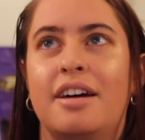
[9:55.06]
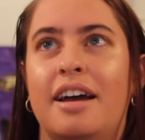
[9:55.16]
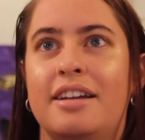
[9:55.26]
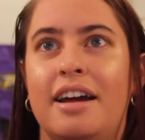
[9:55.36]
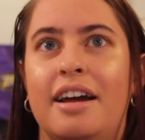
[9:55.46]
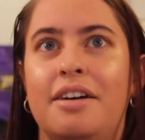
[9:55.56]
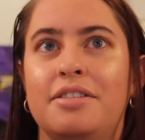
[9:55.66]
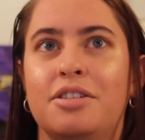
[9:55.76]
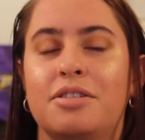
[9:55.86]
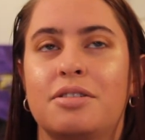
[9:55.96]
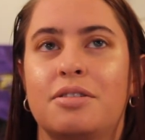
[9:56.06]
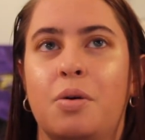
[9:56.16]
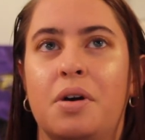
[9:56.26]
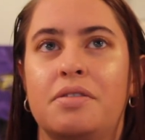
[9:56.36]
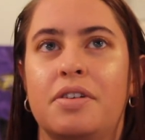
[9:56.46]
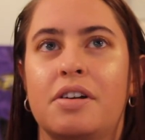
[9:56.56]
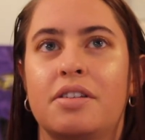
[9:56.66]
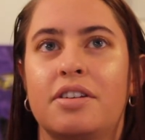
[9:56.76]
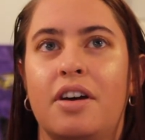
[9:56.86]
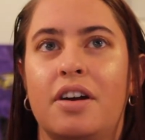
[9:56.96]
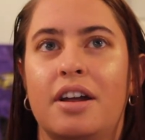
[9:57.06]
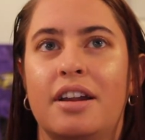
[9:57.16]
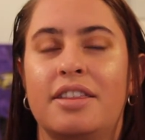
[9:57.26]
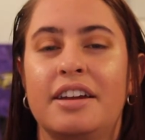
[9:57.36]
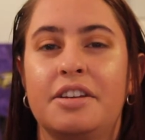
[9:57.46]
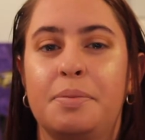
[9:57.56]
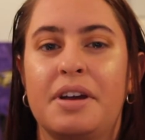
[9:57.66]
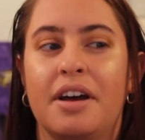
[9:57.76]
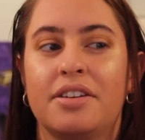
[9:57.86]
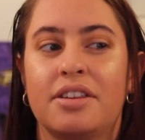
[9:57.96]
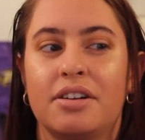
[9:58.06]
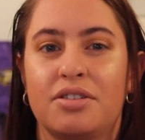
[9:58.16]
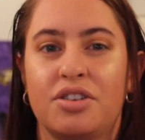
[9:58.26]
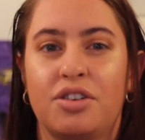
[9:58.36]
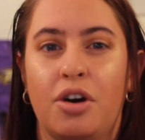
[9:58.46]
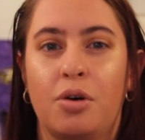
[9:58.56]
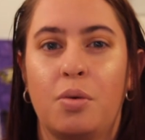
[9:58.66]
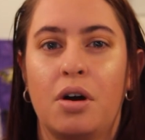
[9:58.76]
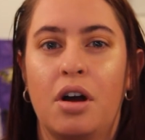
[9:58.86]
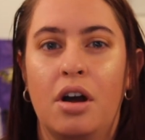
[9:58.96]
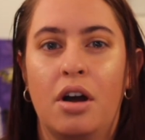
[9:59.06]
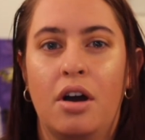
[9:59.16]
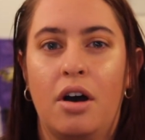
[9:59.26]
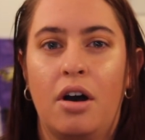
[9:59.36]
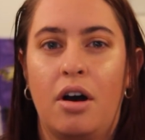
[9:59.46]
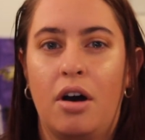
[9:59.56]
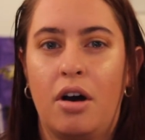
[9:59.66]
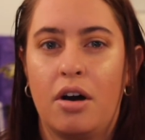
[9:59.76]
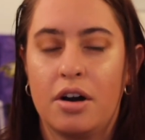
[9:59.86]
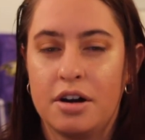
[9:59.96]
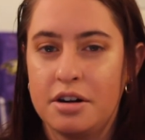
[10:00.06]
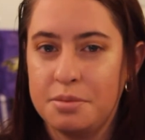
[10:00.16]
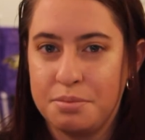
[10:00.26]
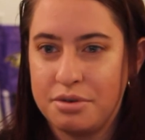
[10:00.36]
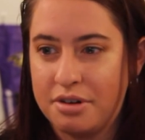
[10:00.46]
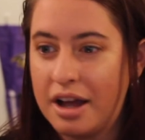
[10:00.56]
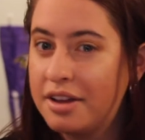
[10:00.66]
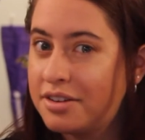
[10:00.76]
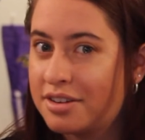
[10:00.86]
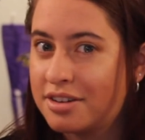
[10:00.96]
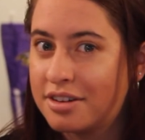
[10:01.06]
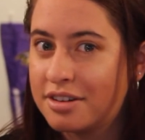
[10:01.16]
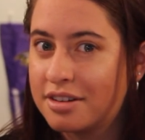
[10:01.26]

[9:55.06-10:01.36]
I haven't quite figured this out yet. I think it's because they're so hard pressed.